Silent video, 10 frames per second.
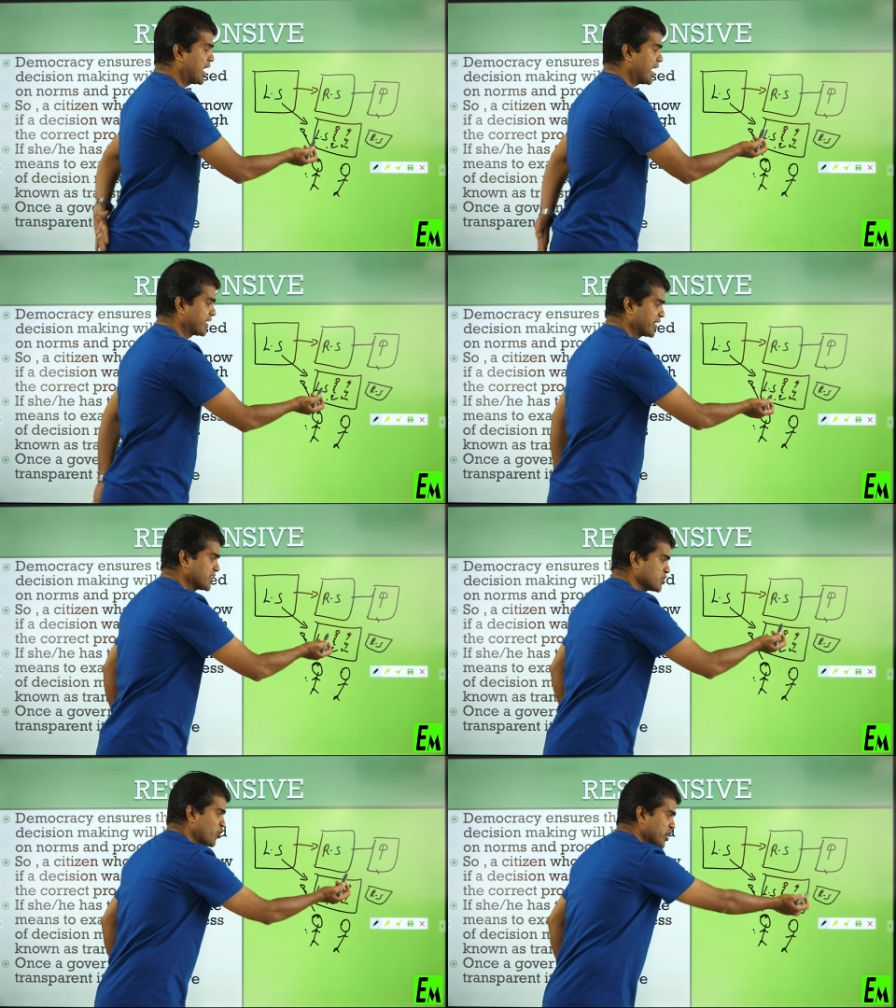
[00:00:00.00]
I
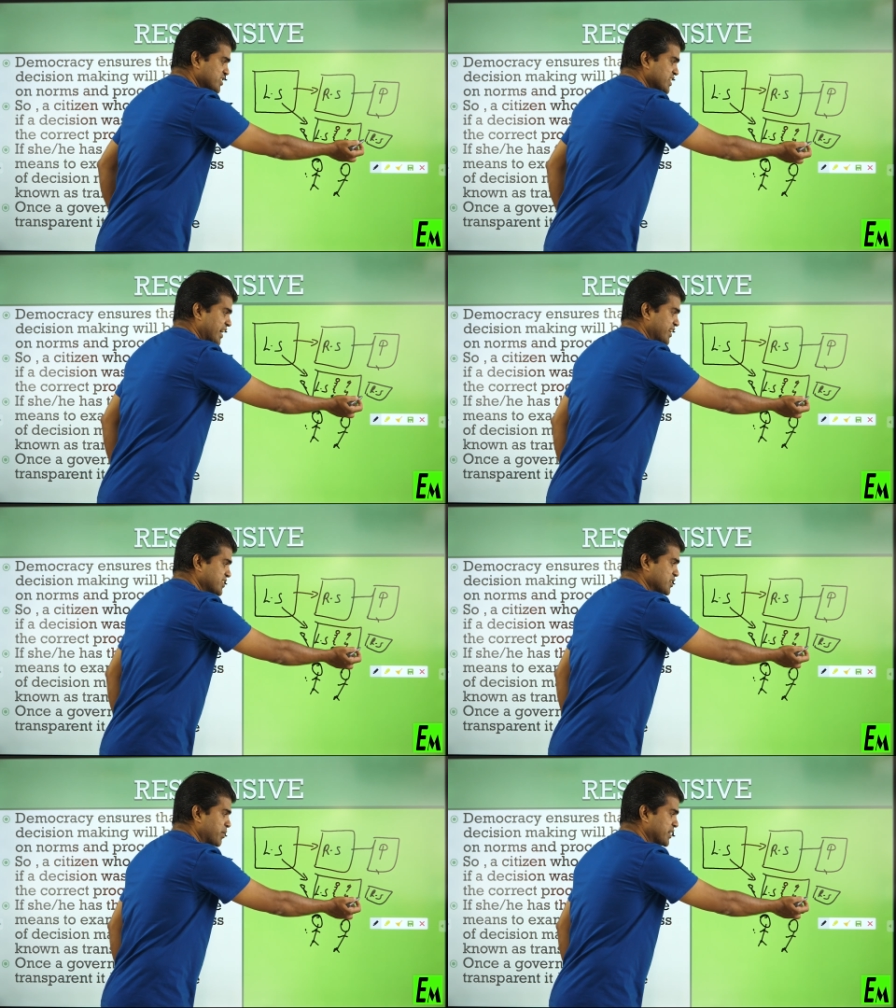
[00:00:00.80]
can watch the Rajya
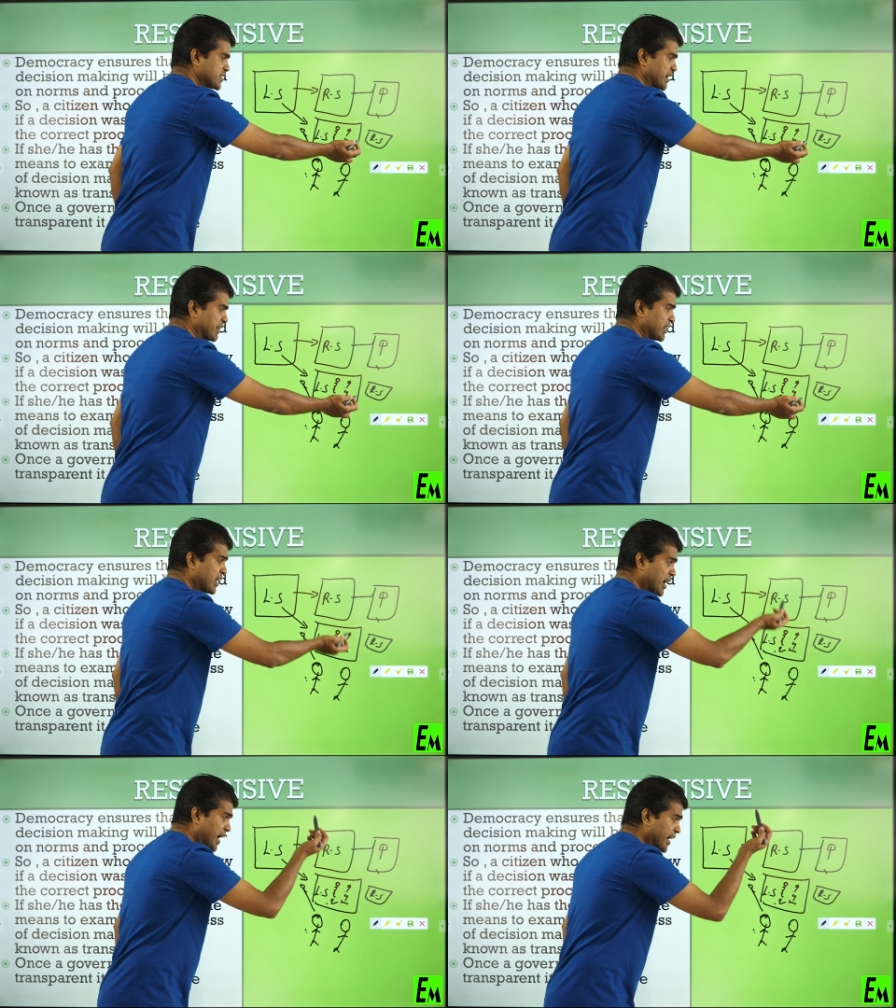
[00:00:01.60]
Sabha channel,
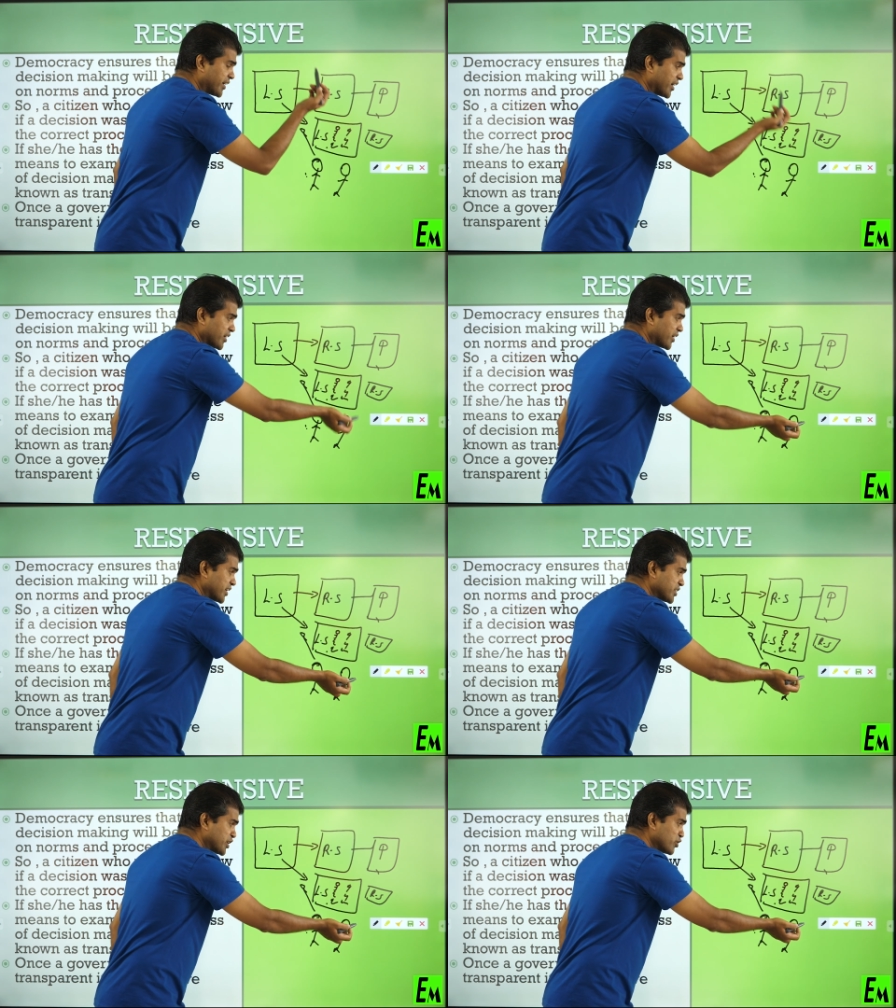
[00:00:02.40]
I can
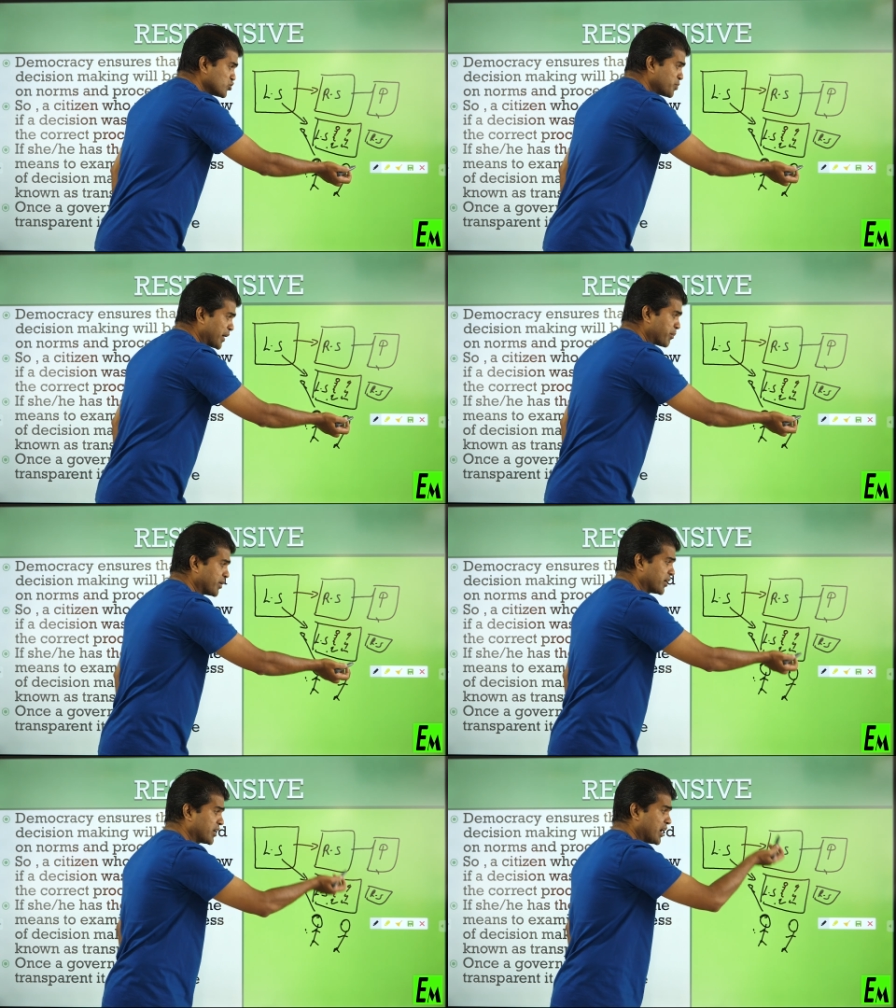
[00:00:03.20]
read the
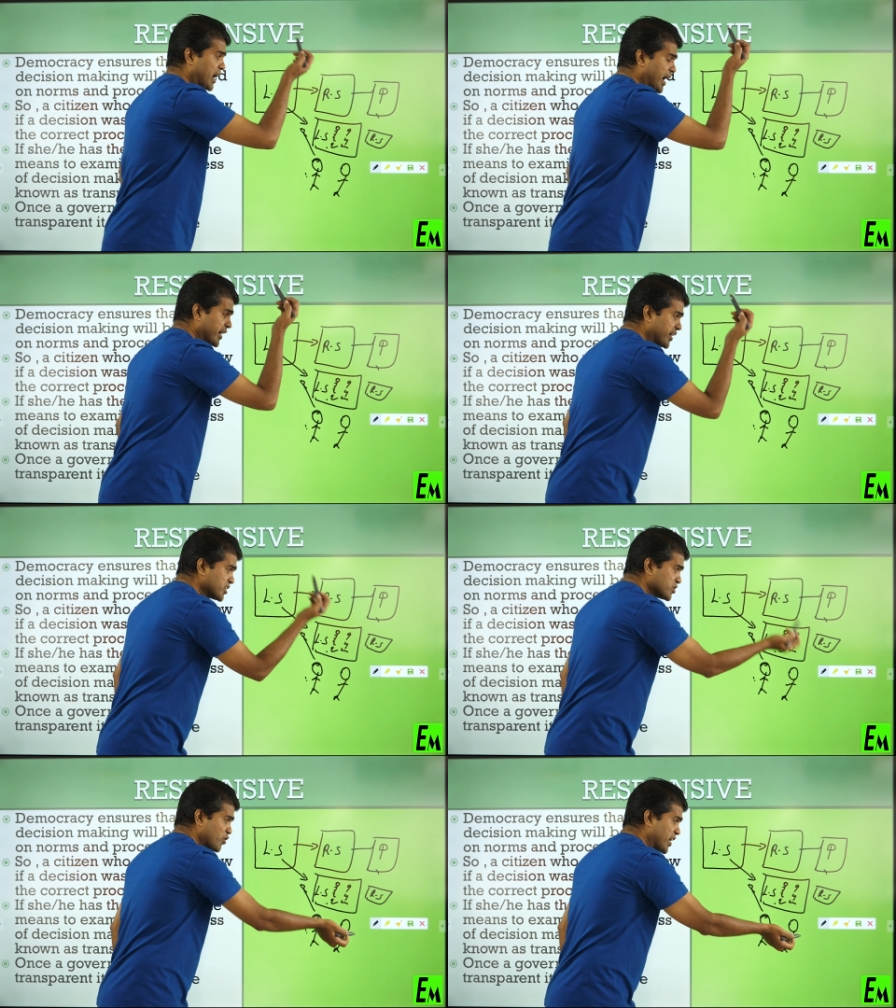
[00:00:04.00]
newspaper, I
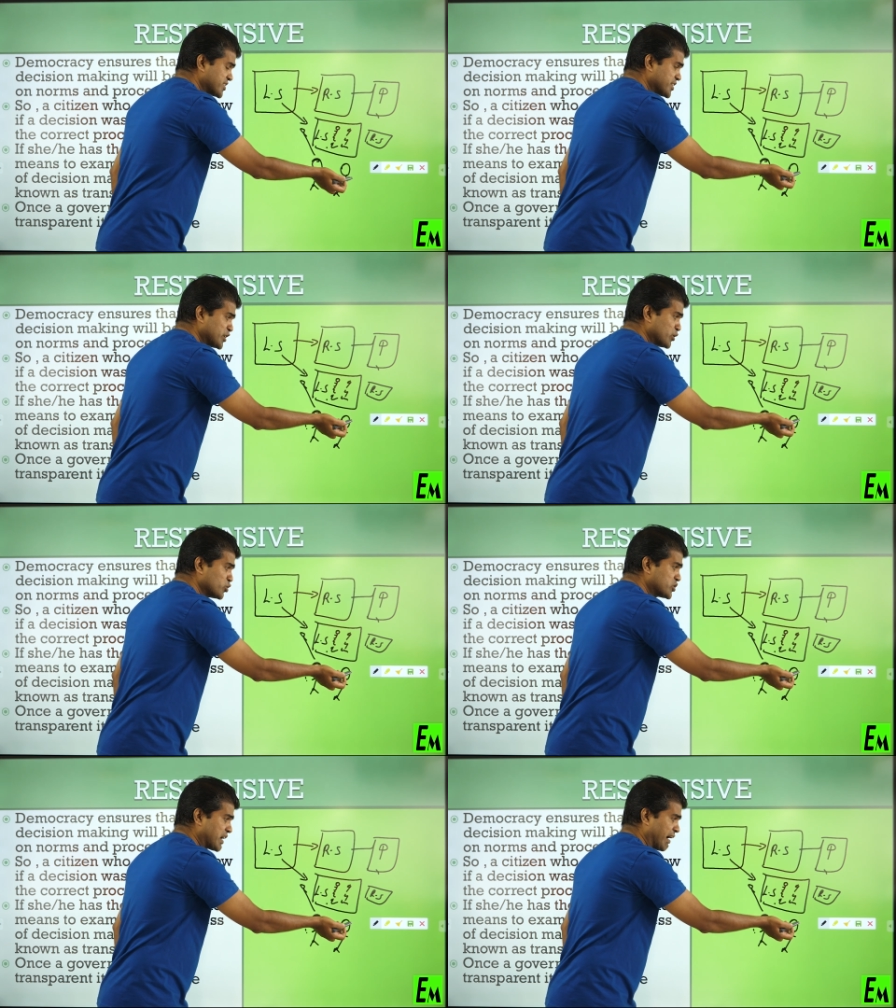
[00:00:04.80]
can watch the
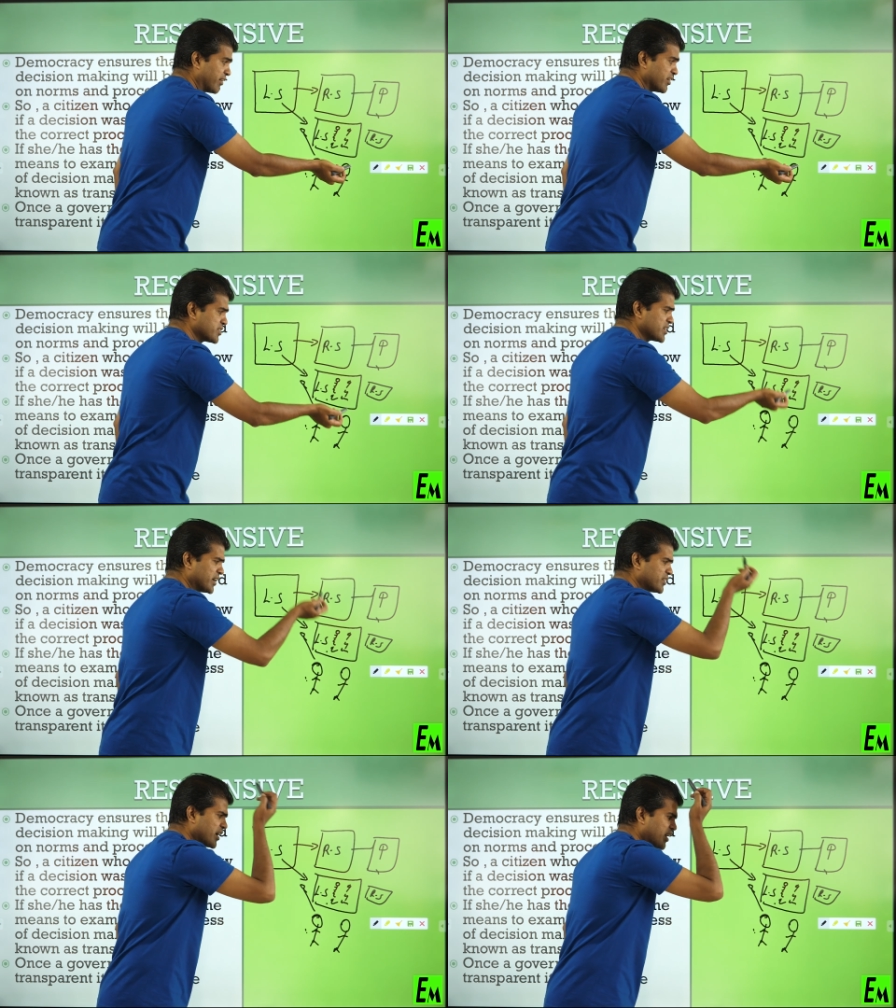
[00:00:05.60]
news channels.
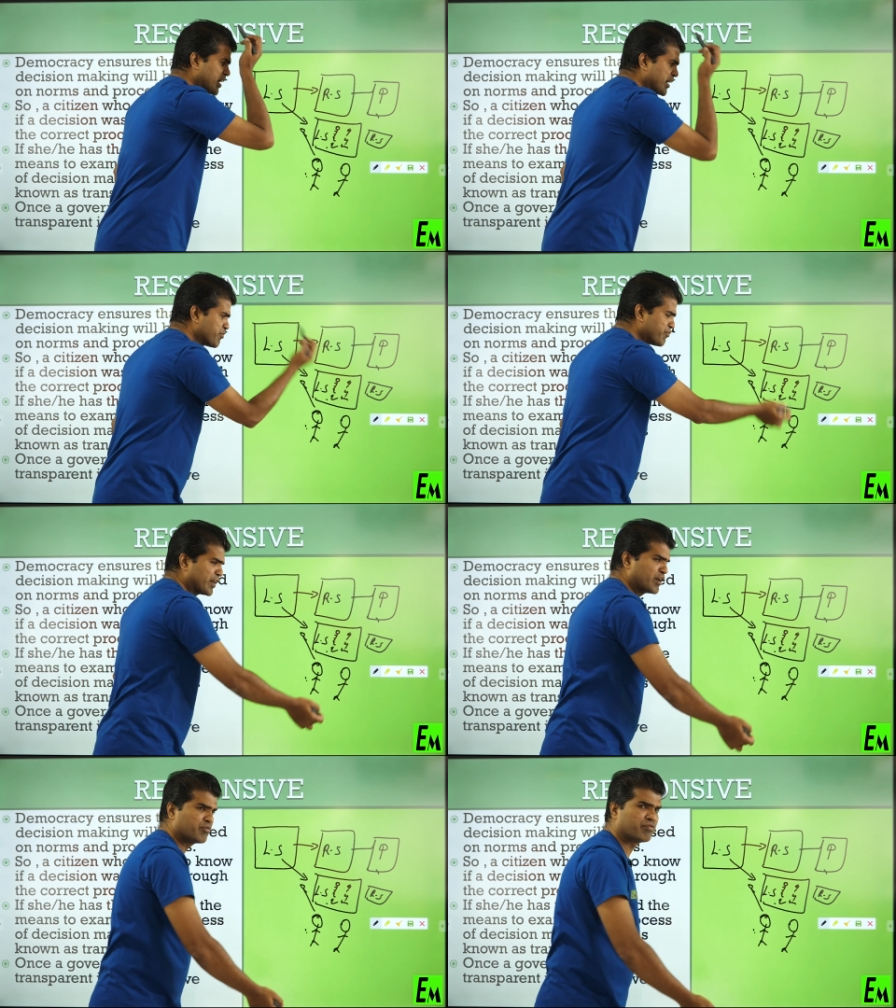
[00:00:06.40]
There are
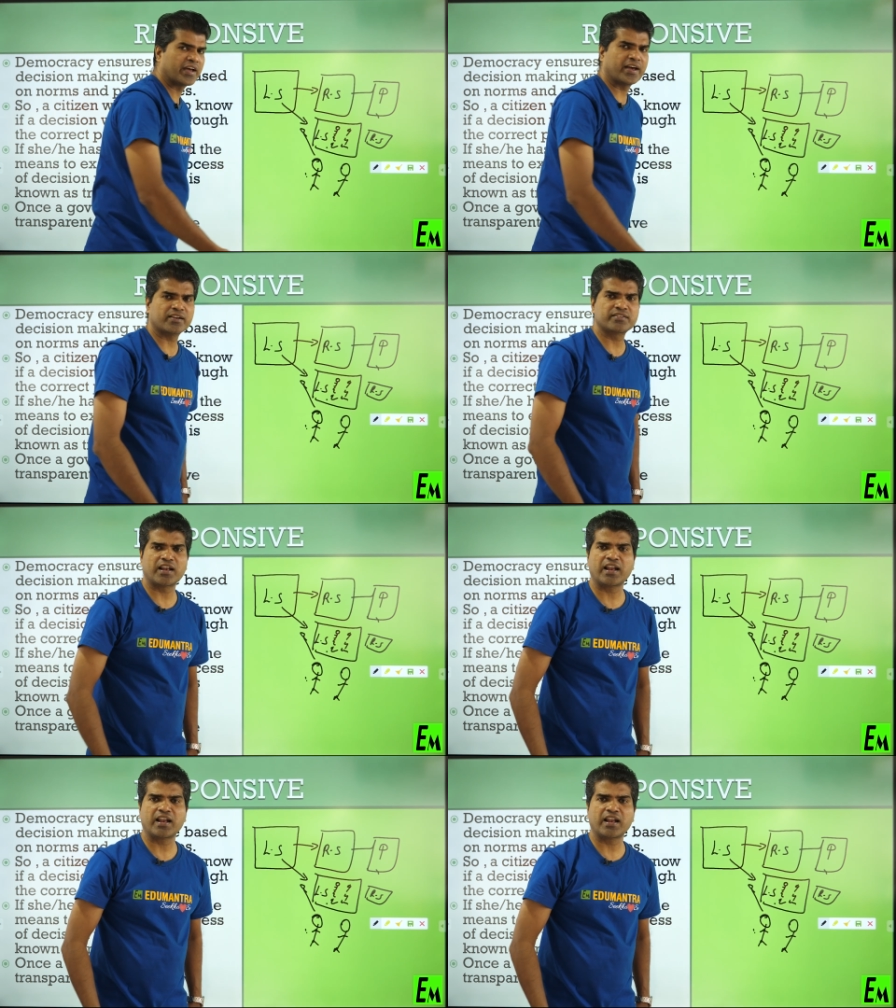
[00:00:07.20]
everywhere the